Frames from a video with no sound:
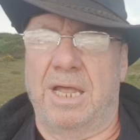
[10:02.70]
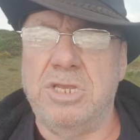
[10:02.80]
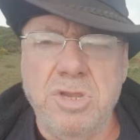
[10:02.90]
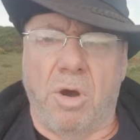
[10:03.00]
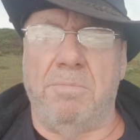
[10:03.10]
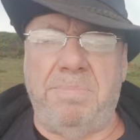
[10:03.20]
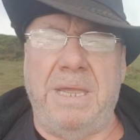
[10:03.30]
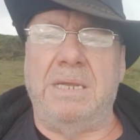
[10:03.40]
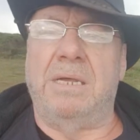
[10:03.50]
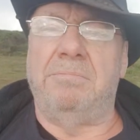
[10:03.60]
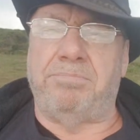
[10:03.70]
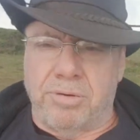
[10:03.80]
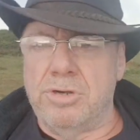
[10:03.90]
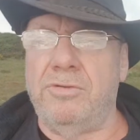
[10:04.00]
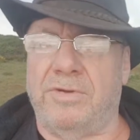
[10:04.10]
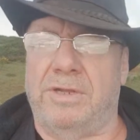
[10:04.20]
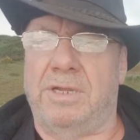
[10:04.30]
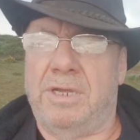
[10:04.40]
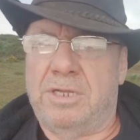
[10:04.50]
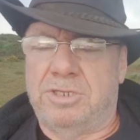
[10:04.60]
not been proven
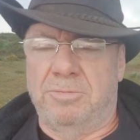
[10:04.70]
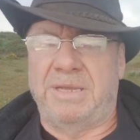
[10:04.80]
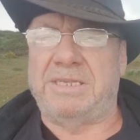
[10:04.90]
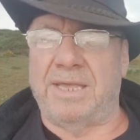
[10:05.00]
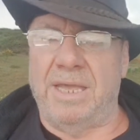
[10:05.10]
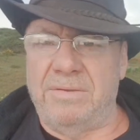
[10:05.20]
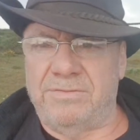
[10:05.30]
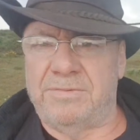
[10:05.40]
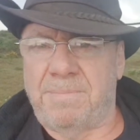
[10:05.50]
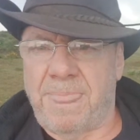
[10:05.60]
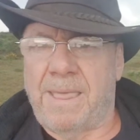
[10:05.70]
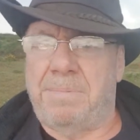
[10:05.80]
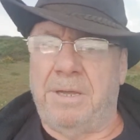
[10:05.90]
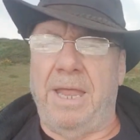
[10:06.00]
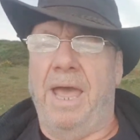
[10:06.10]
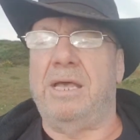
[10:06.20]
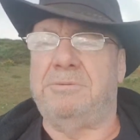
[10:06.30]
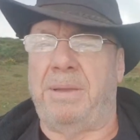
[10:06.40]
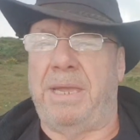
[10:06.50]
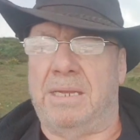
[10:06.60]
to be safe, but has
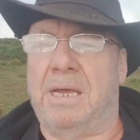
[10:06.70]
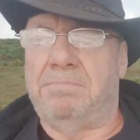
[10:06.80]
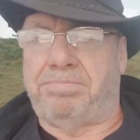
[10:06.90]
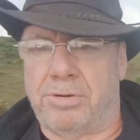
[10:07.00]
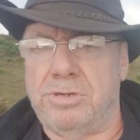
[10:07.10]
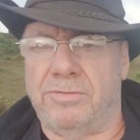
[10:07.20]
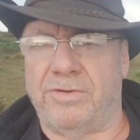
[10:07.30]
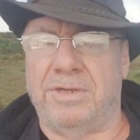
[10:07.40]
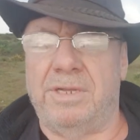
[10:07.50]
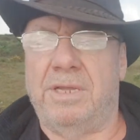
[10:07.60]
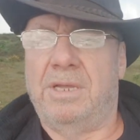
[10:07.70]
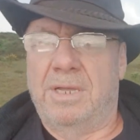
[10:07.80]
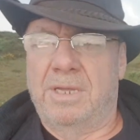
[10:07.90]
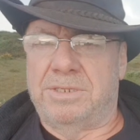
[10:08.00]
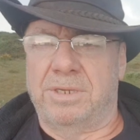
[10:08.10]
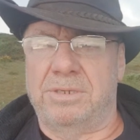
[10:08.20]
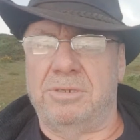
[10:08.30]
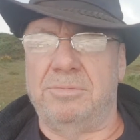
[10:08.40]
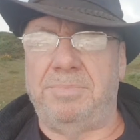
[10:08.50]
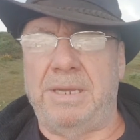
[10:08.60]
been proven
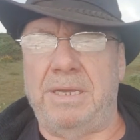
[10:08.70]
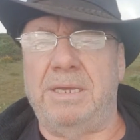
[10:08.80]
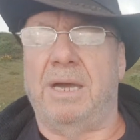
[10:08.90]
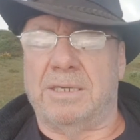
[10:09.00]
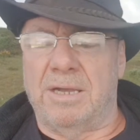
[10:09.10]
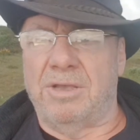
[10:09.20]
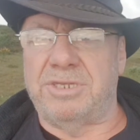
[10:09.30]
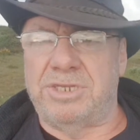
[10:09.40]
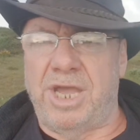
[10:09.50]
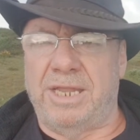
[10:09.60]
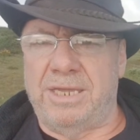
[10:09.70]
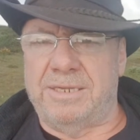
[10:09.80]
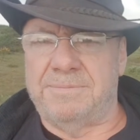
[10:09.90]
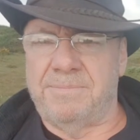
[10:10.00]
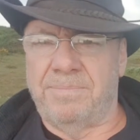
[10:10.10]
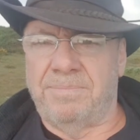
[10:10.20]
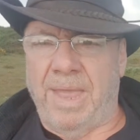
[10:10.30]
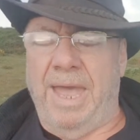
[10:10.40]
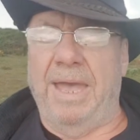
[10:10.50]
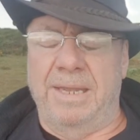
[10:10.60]
to be carcinogenic,
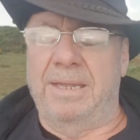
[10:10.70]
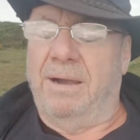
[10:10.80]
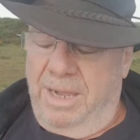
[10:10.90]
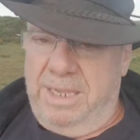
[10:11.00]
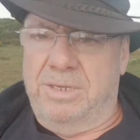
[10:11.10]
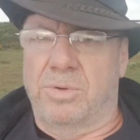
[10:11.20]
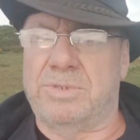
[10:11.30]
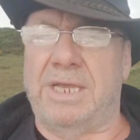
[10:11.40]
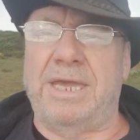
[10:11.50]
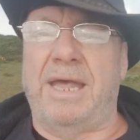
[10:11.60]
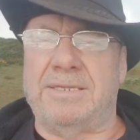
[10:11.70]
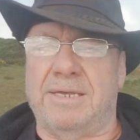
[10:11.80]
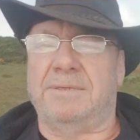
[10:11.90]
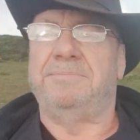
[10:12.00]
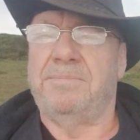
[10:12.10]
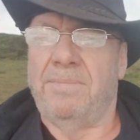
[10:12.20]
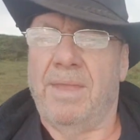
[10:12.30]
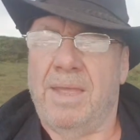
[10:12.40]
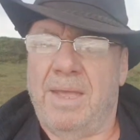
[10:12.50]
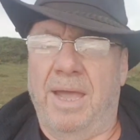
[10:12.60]
and i.e. causing cancer,
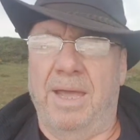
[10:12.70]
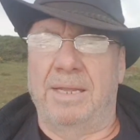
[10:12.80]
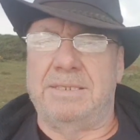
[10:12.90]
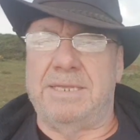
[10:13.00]
and